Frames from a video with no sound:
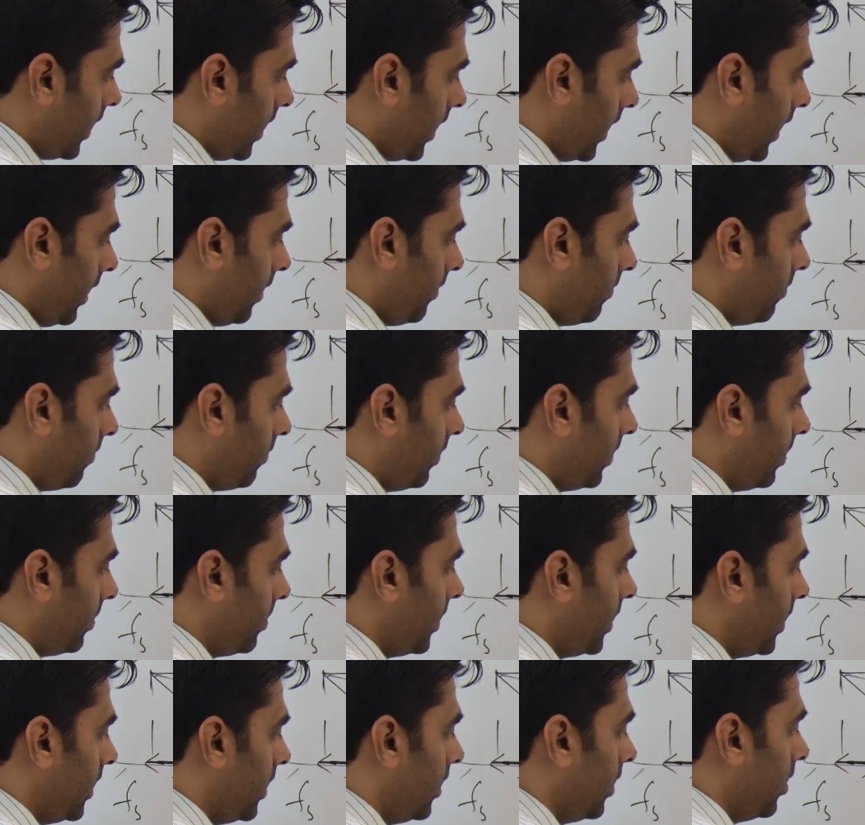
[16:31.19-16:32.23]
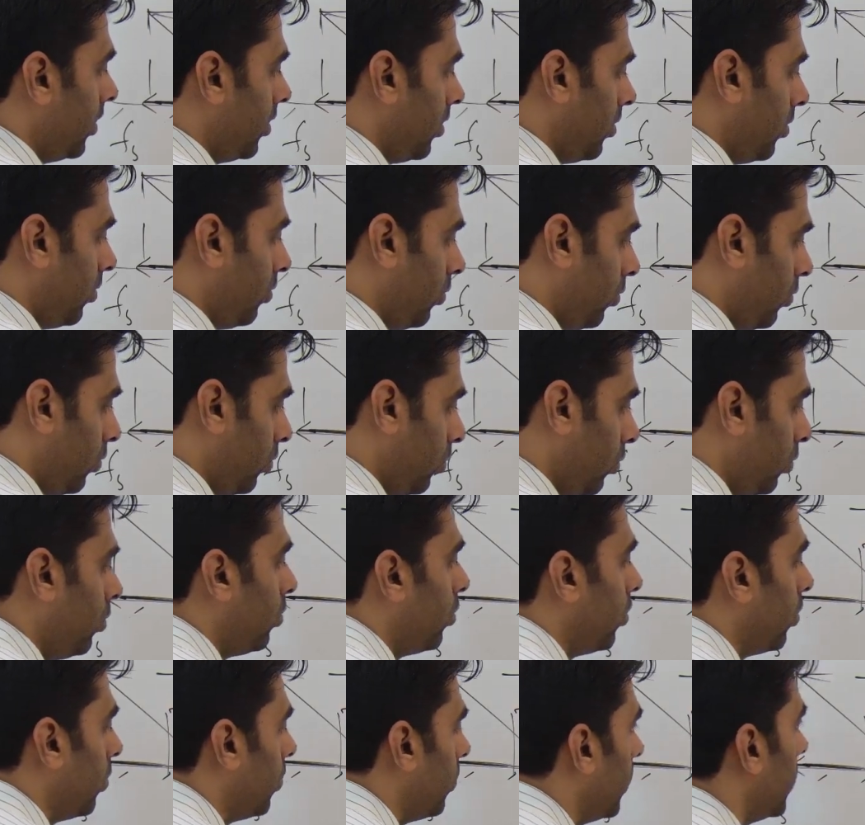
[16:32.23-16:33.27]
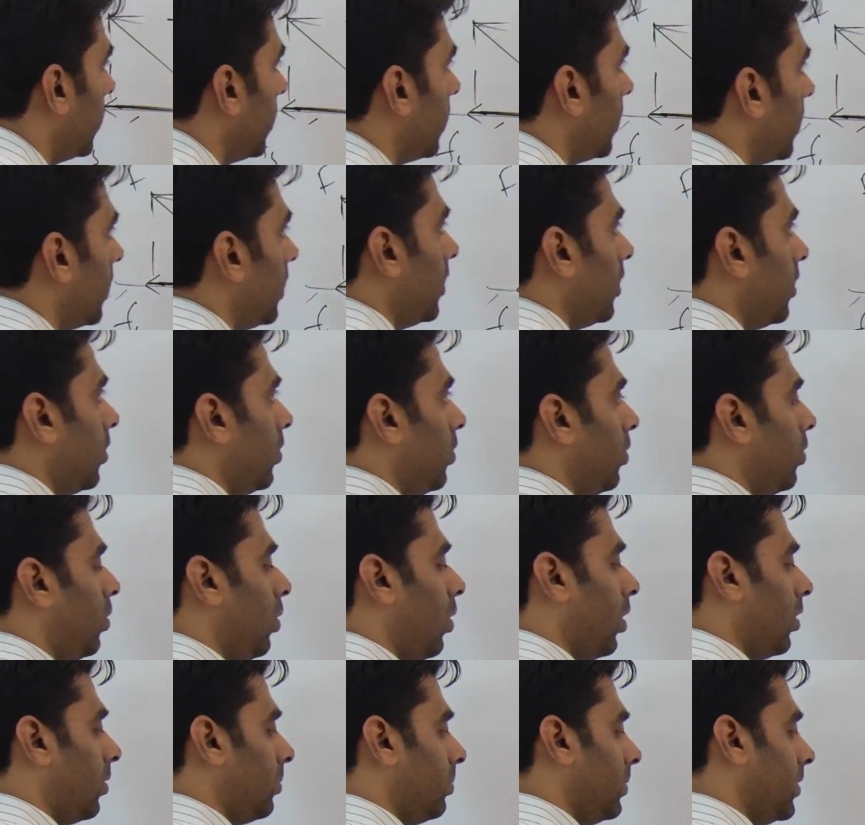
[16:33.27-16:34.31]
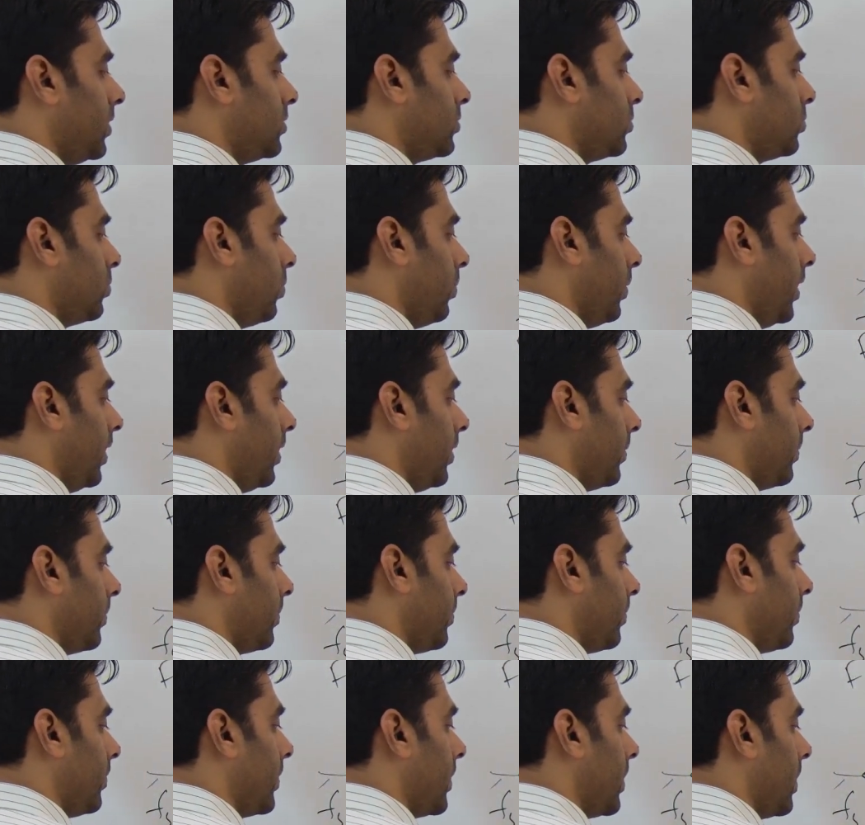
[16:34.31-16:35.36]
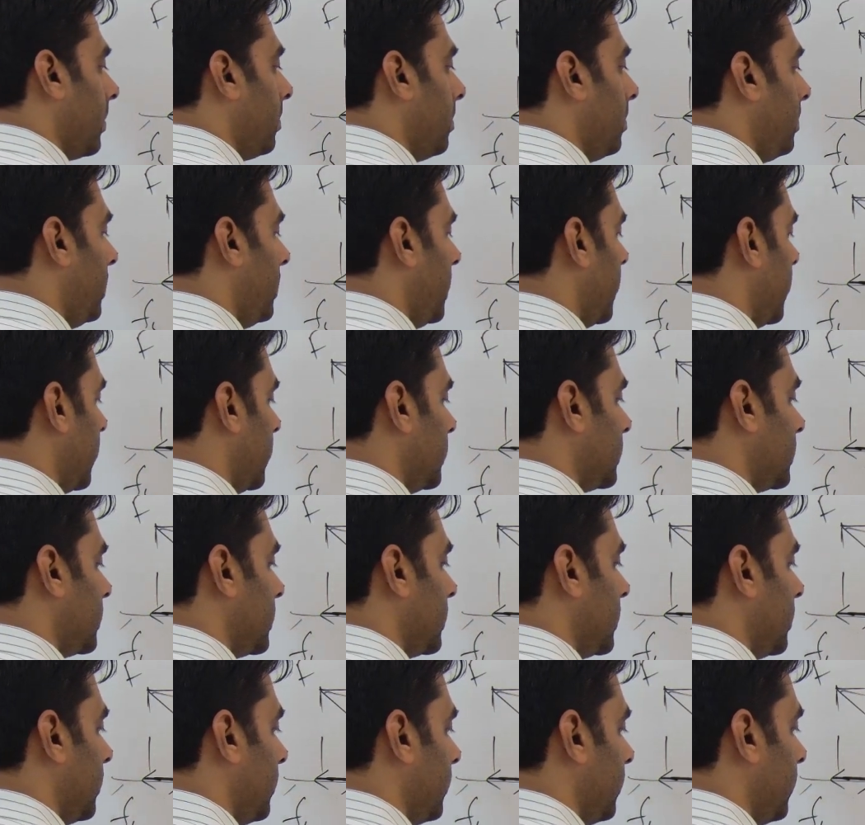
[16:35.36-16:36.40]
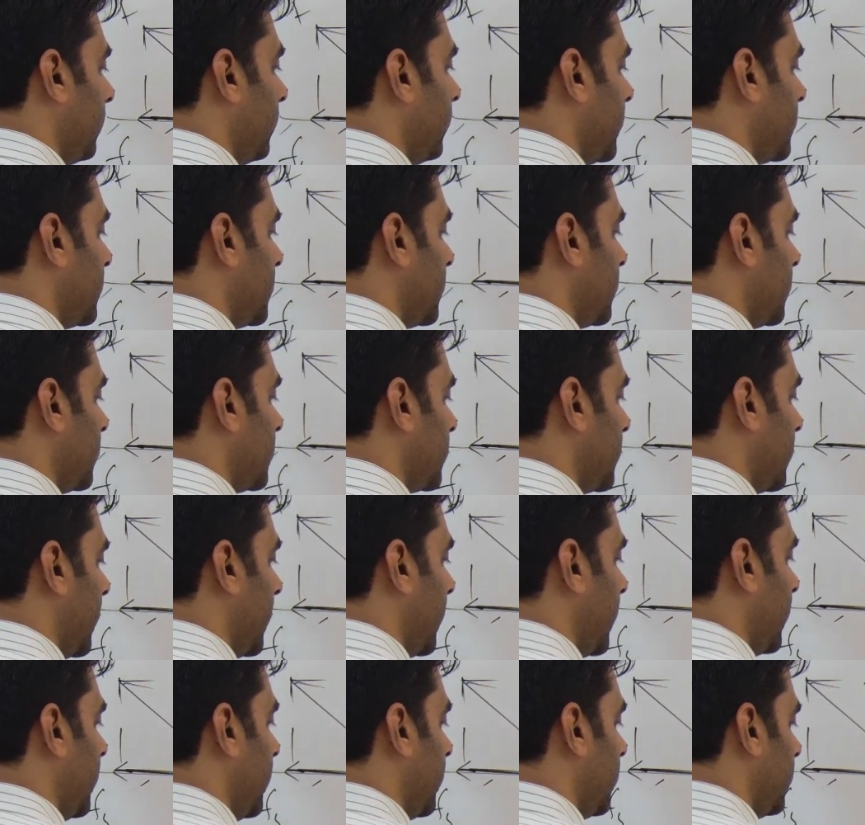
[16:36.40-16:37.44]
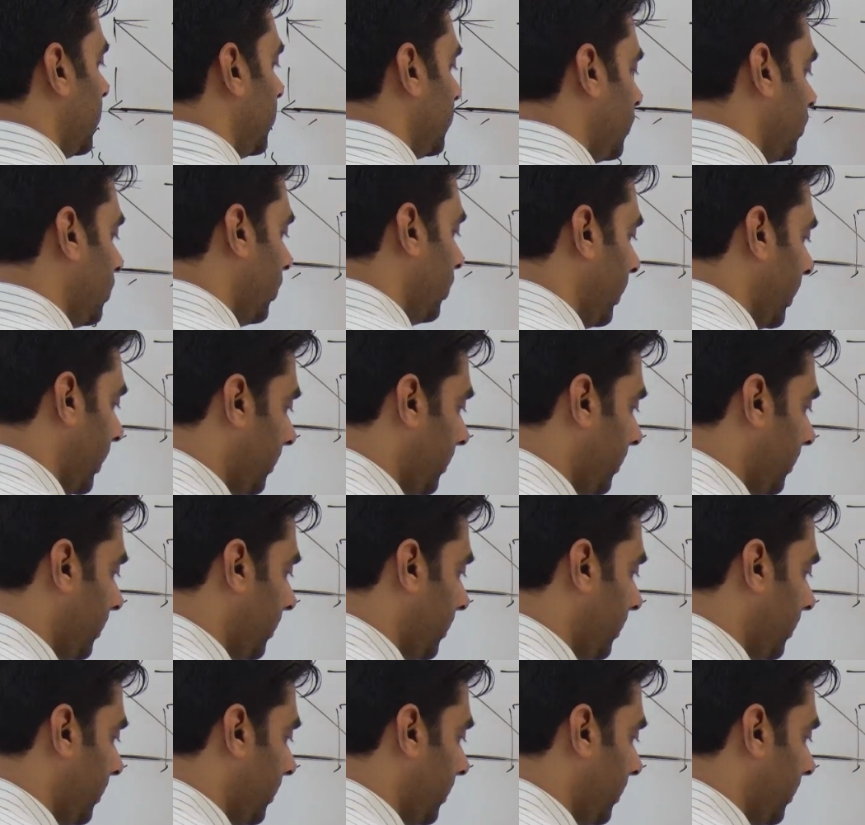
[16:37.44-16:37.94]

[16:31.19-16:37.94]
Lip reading: F will be root over normal square plus friction static square.